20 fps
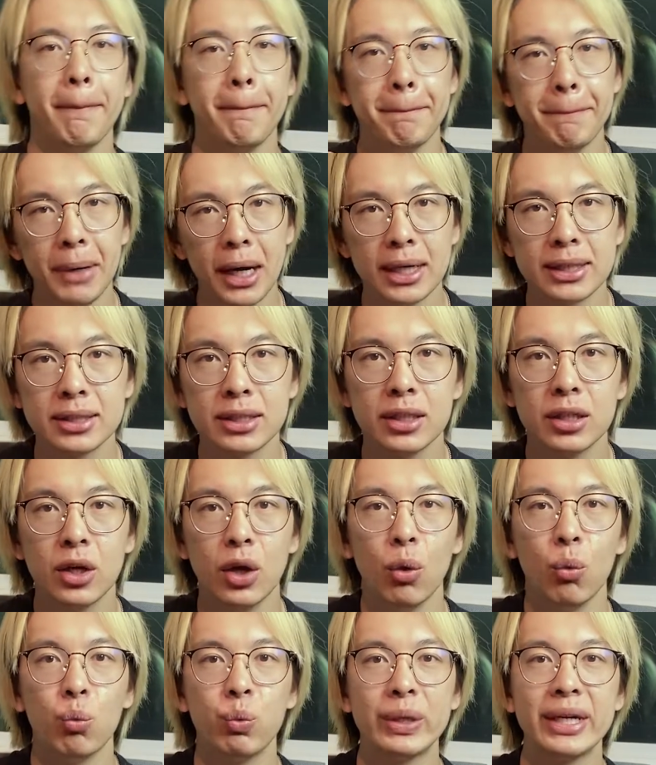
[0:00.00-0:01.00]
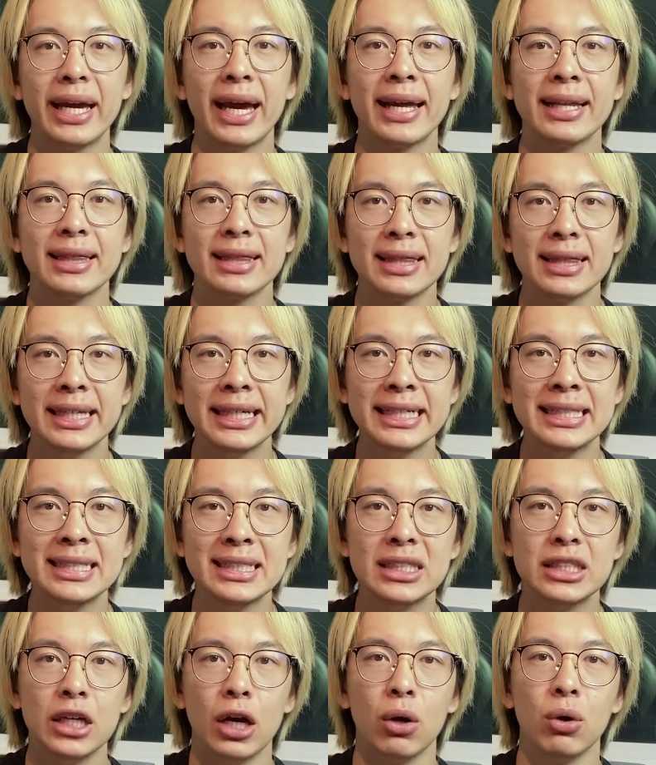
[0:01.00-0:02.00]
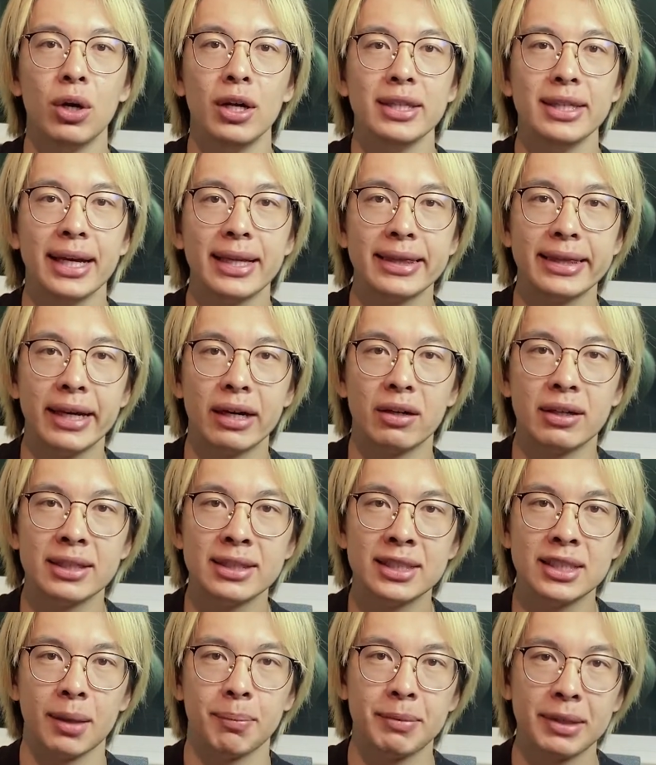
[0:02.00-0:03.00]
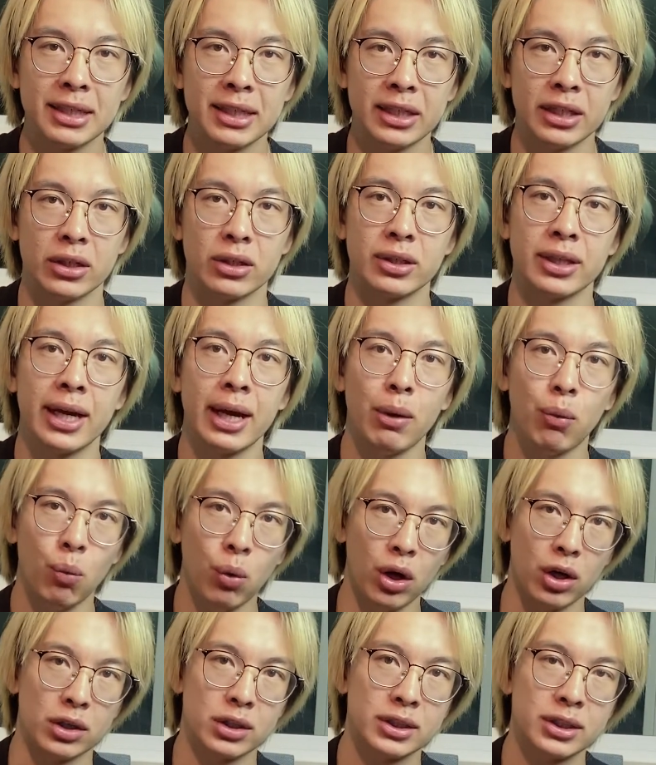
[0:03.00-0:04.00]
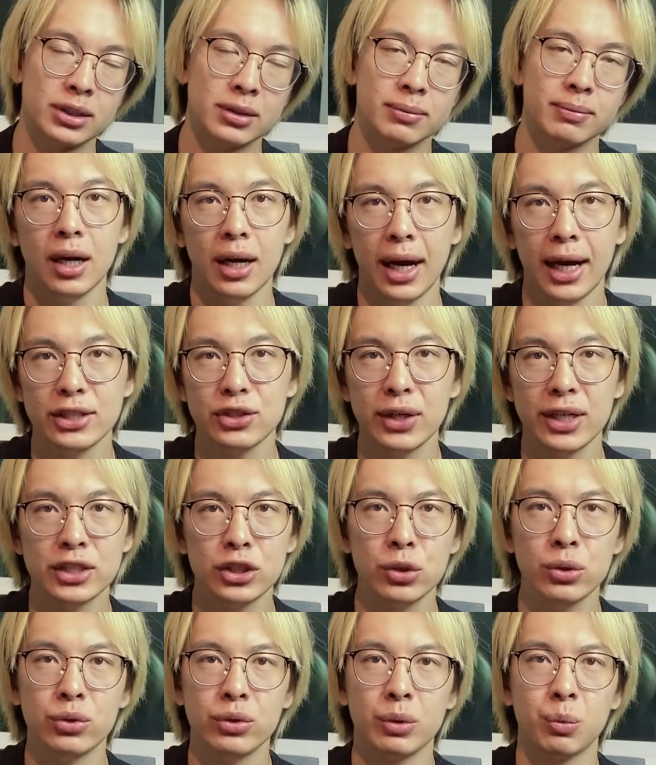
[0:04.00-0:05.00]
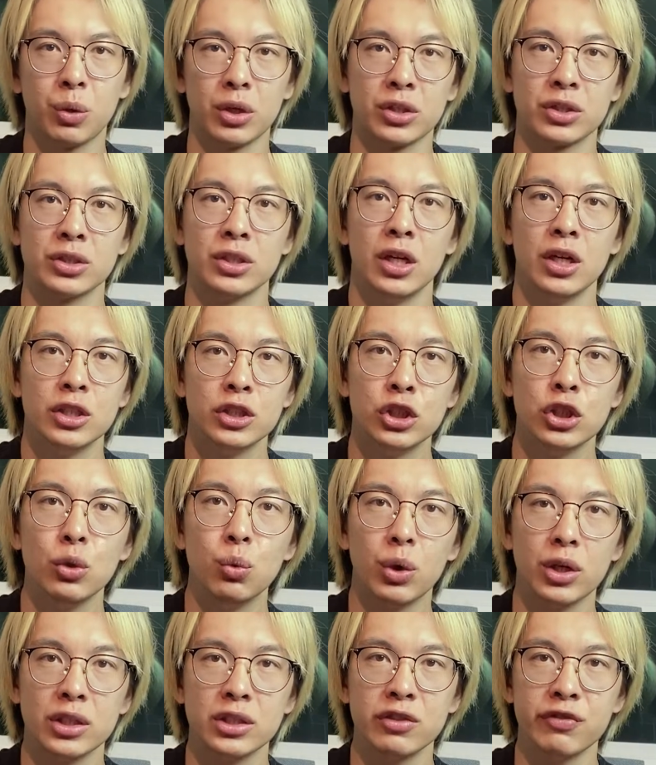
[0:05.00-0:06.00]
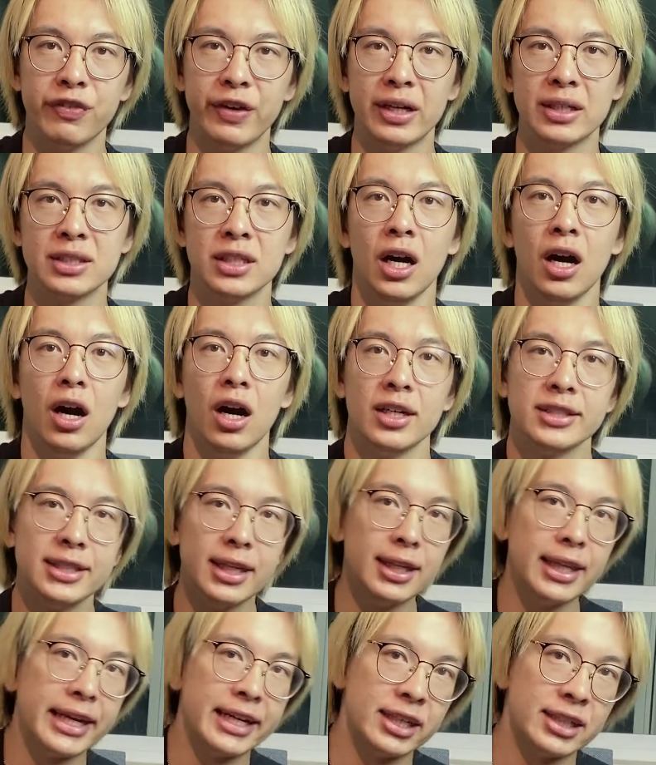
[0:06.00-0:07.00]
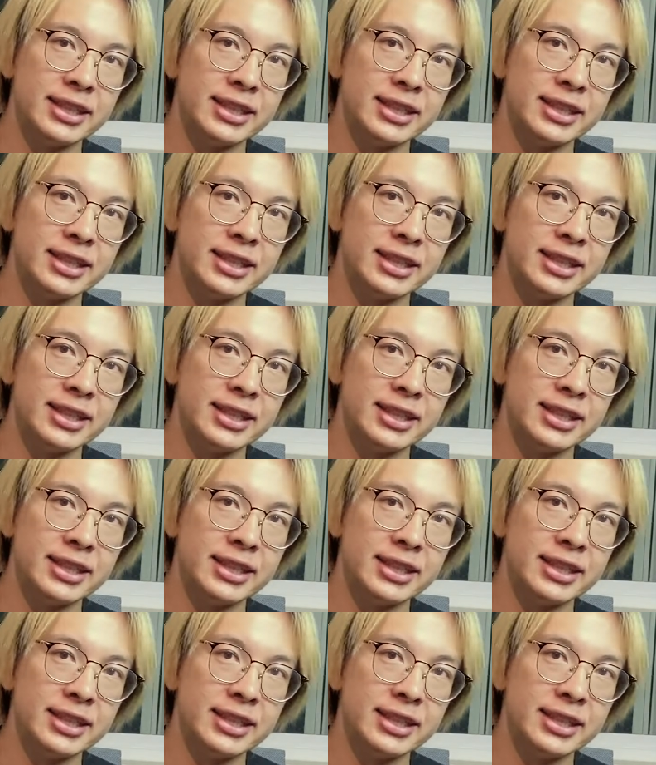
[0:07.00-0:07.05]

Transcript: But we at least know that there is something here that works. I tried 3 workers. 2 workers fails on the later